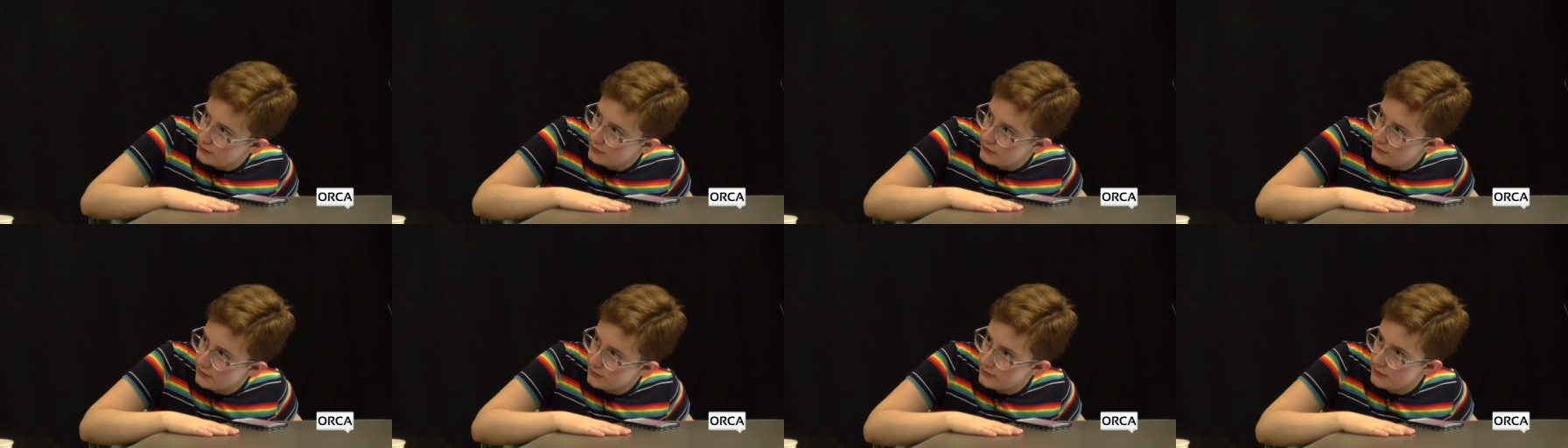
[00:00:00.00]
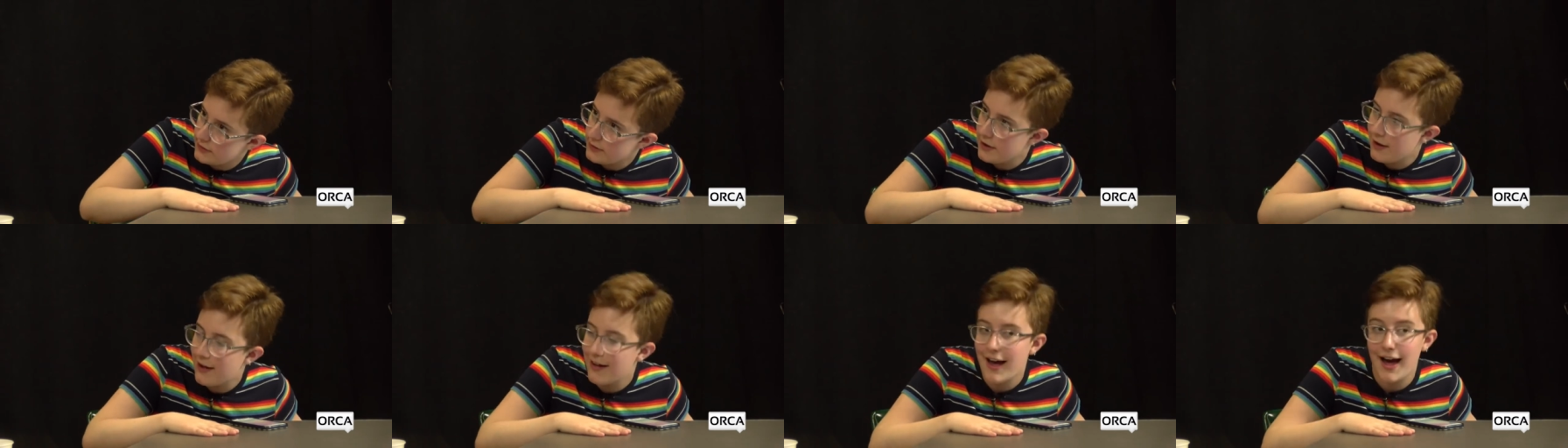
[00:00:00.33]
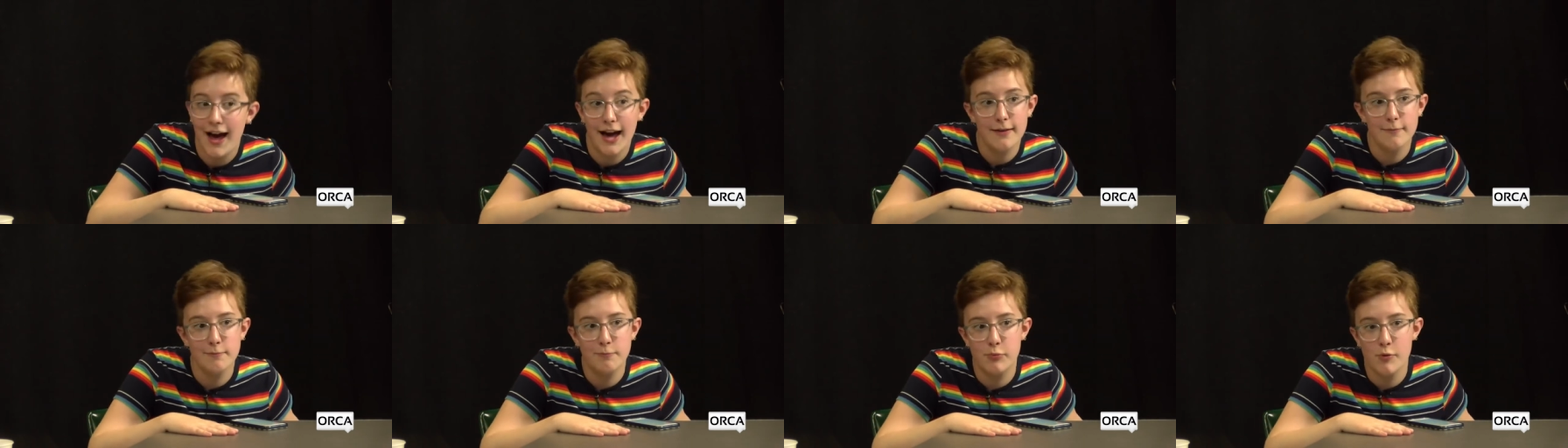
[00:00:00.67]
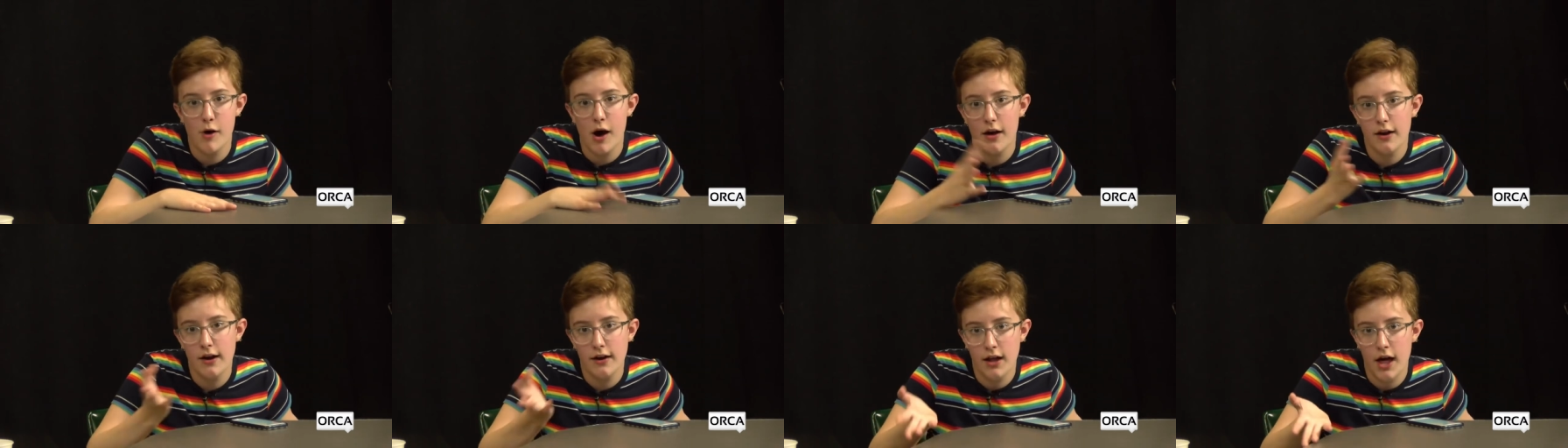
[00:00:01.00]
Cartoons. Yay, I
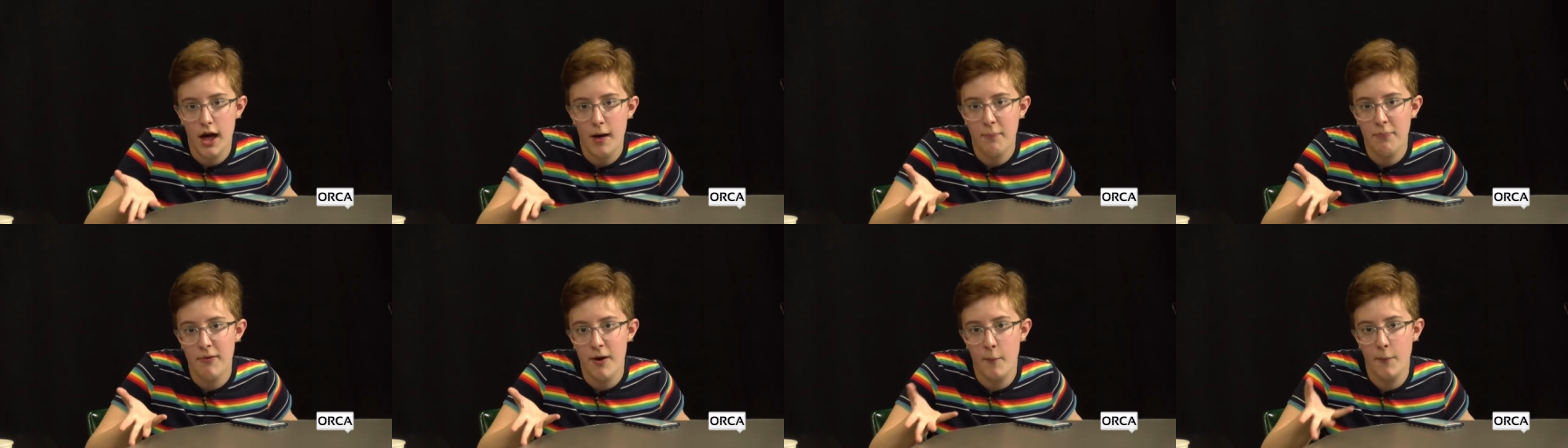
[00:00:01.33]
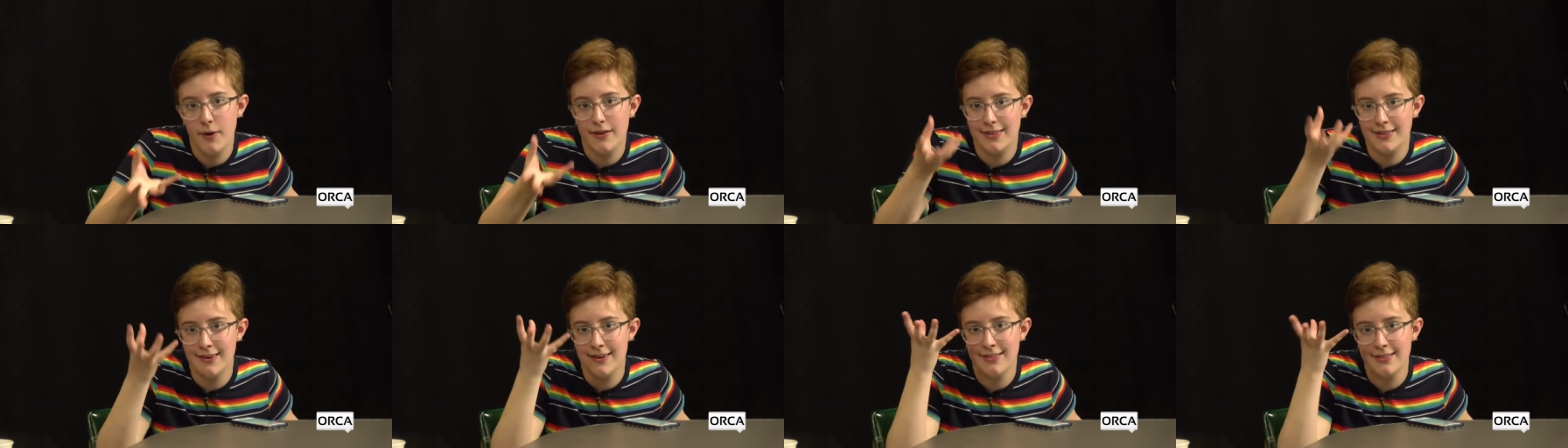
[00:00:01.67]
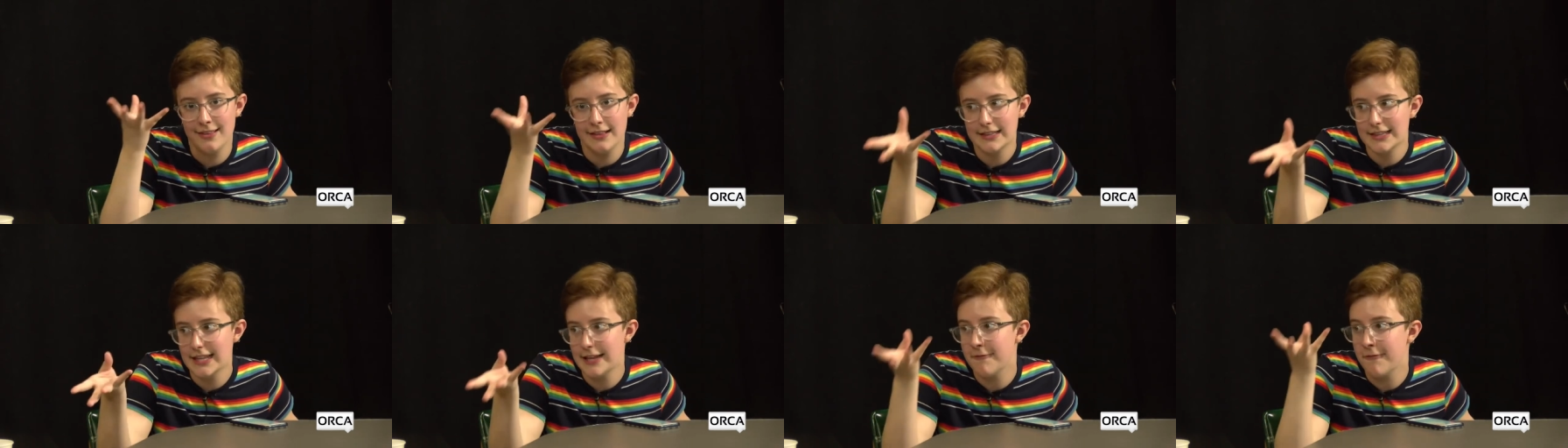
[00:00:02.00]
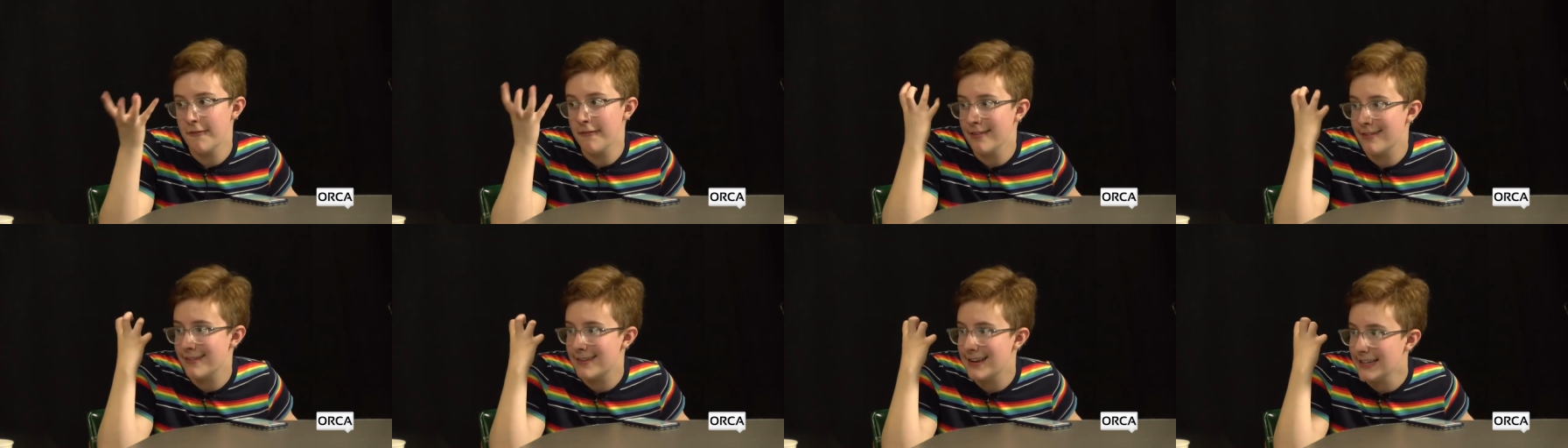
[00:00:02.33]
brought it up and now. we didn't
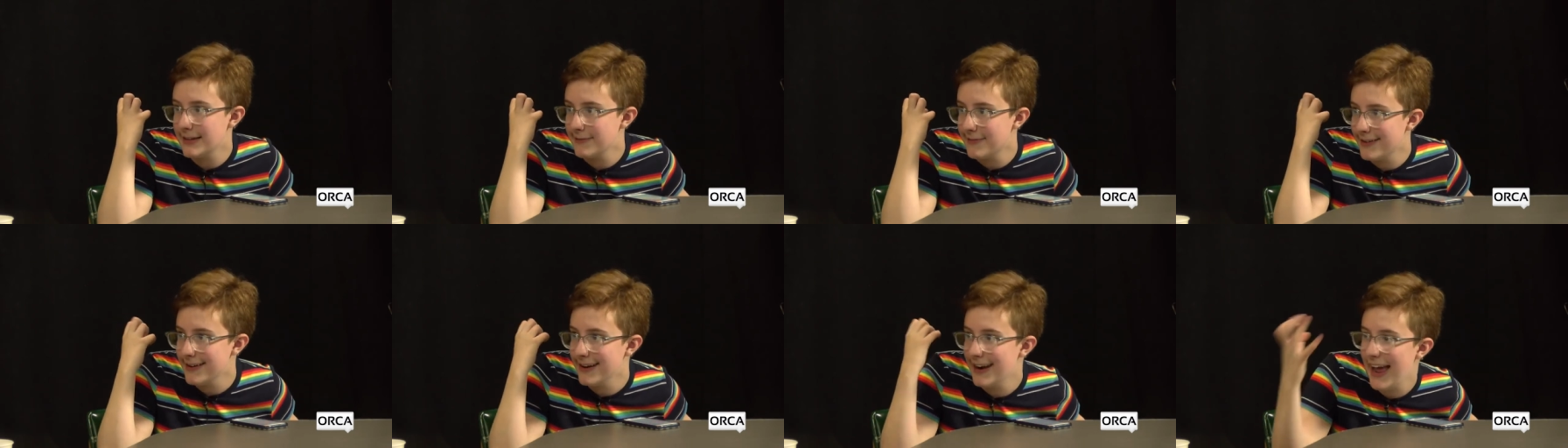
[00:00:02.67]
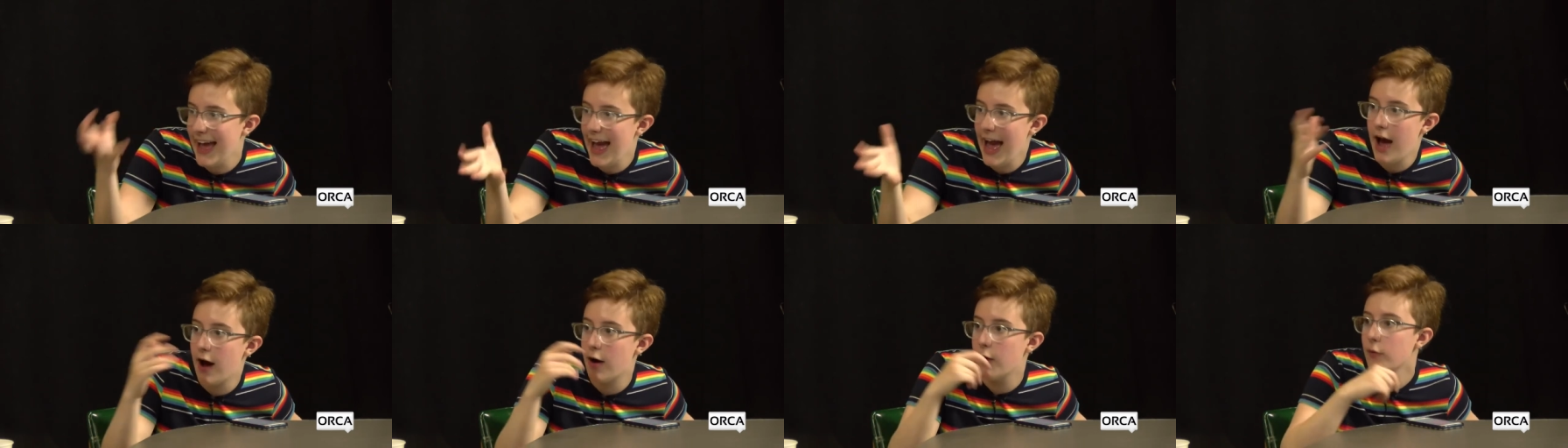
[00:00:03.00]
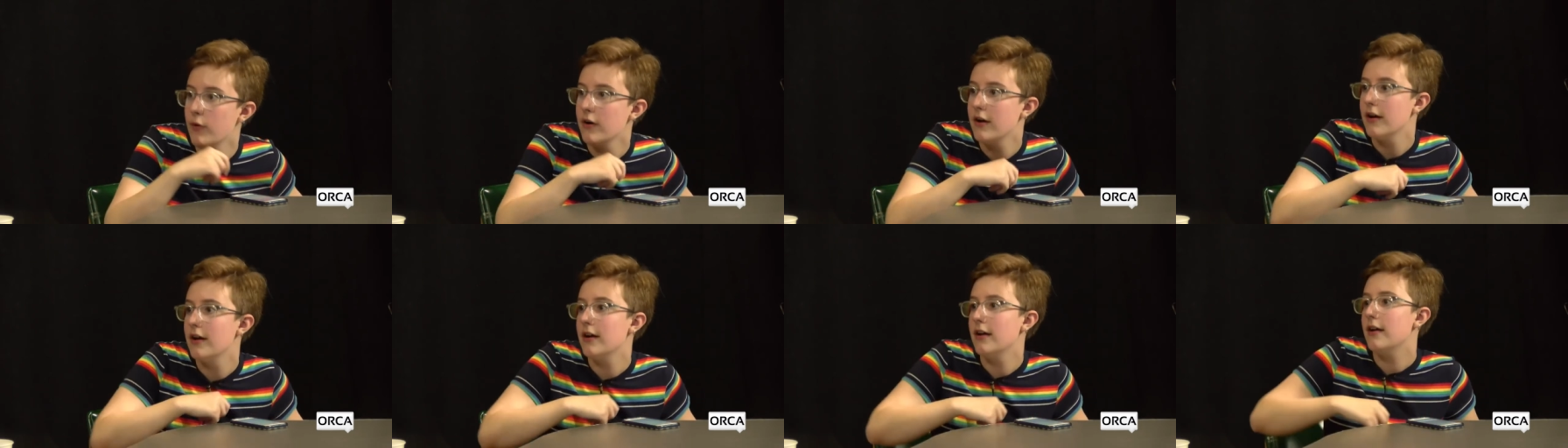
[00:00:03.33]
deliver. Let's deliver now.